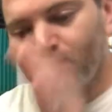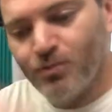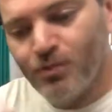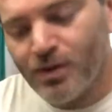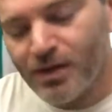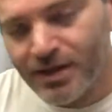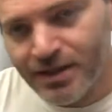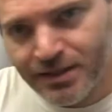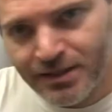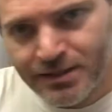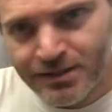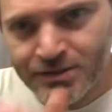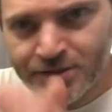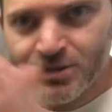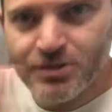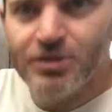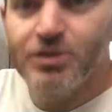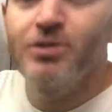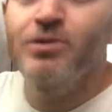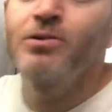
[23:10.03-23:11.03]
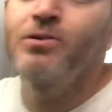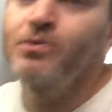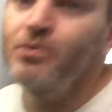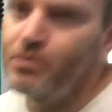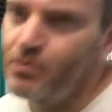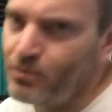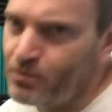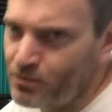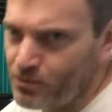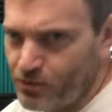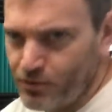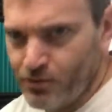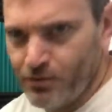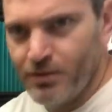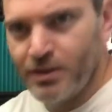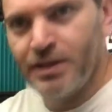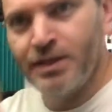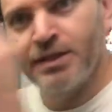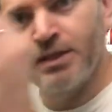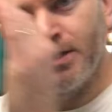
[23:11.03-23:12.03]
One, two,
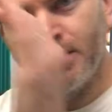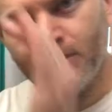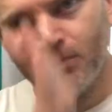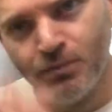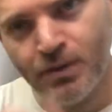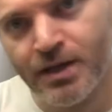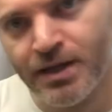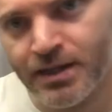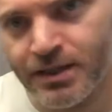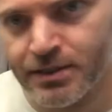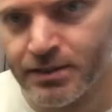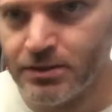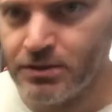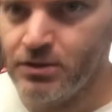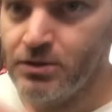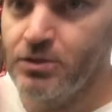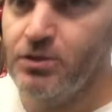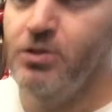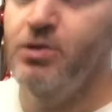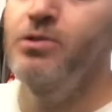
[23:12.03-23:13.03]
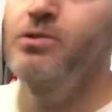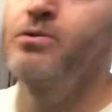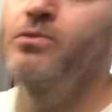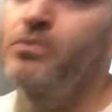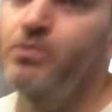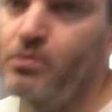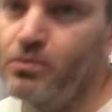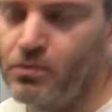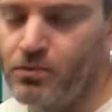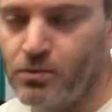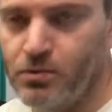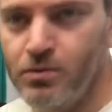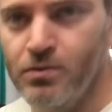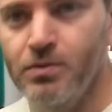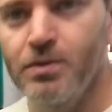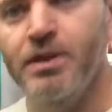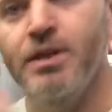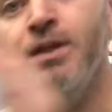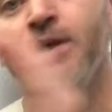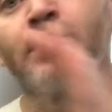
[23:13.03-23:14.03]
three, one, two,
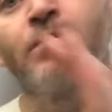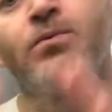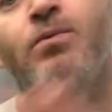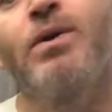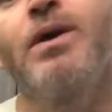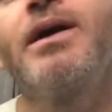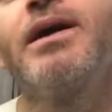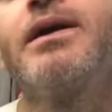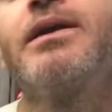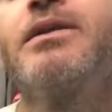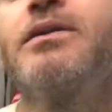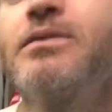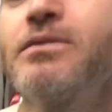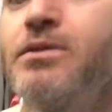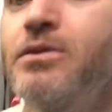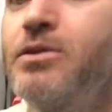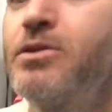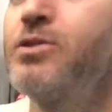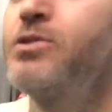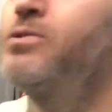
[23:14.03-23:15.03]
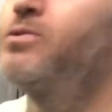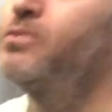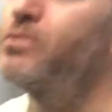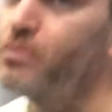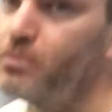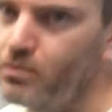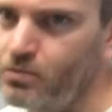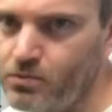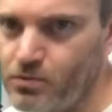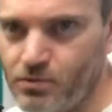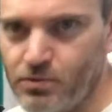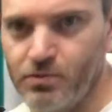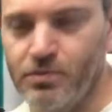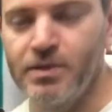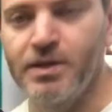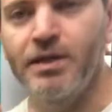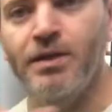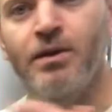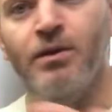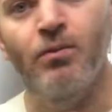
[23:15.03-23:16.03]
three, one, two,
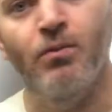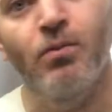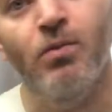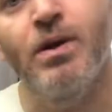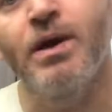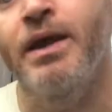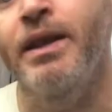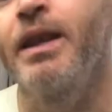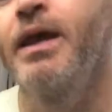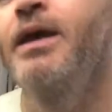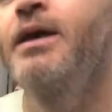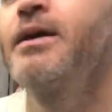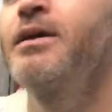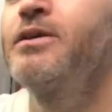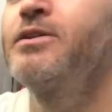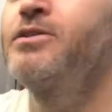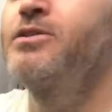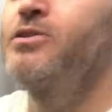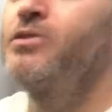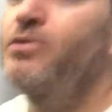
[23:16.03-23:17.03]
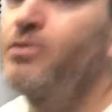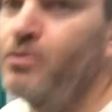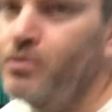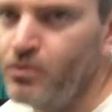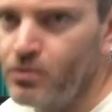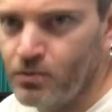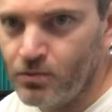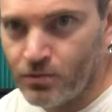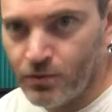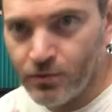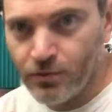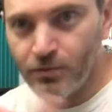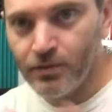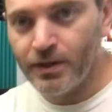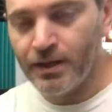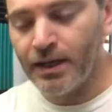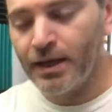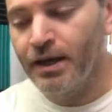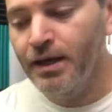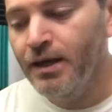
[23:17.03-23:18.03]
three, one two, three.